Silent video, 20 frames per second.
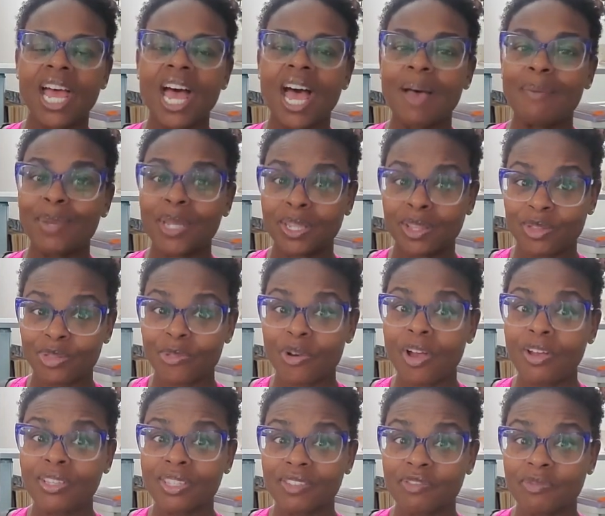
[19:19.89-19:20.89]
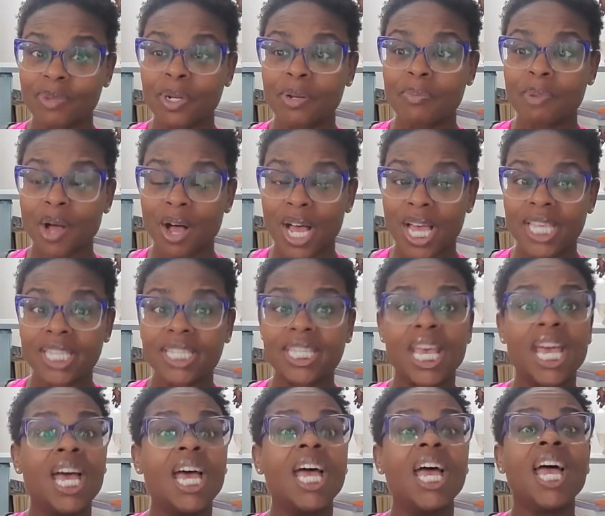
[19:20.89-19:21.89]
I'm in the throngs of menopause
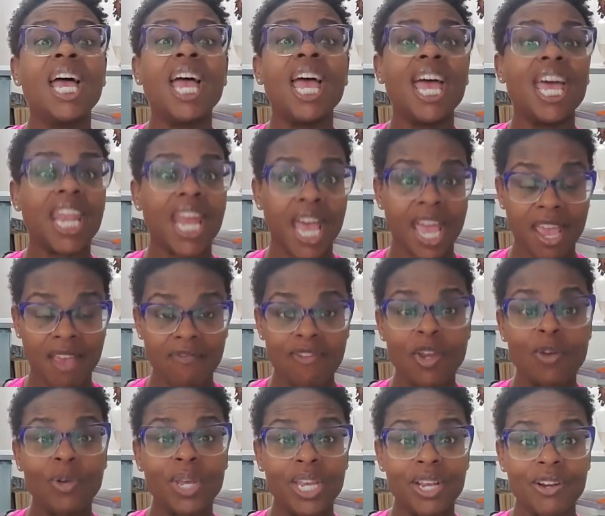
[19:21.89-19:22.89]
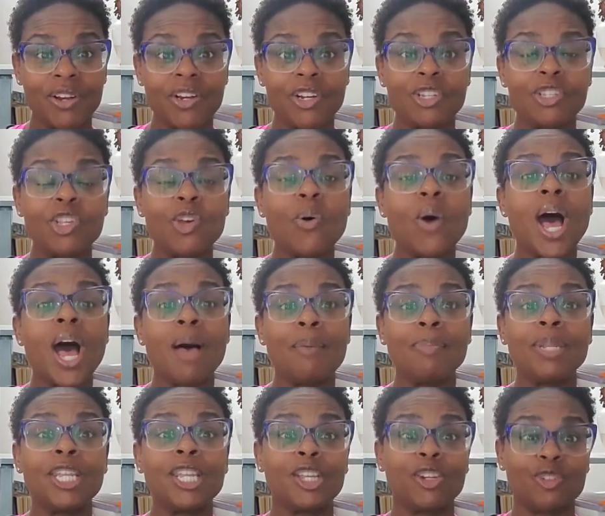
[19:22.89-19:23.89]
and I have no air. So
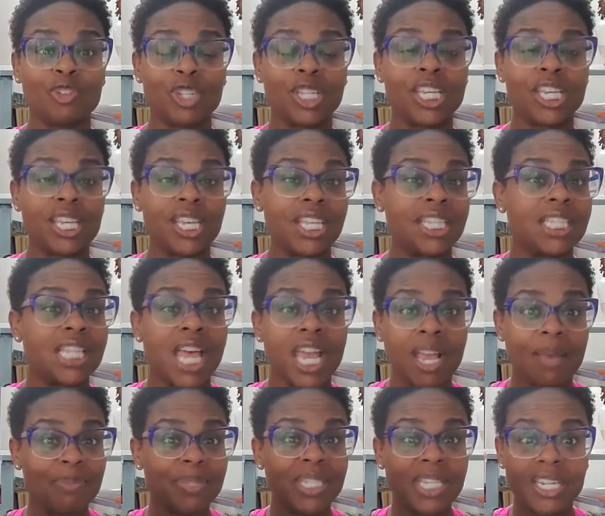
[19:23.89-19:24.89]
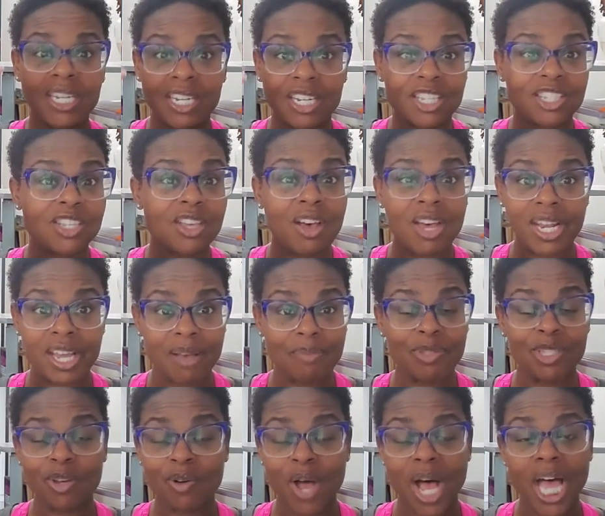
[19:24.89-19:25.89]
I'm literally, it's like I'm sitting in a sauna. I'm
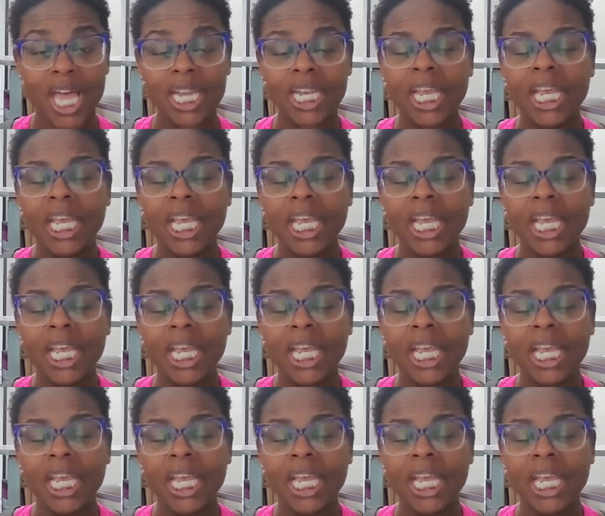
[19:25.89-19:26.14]
so hot.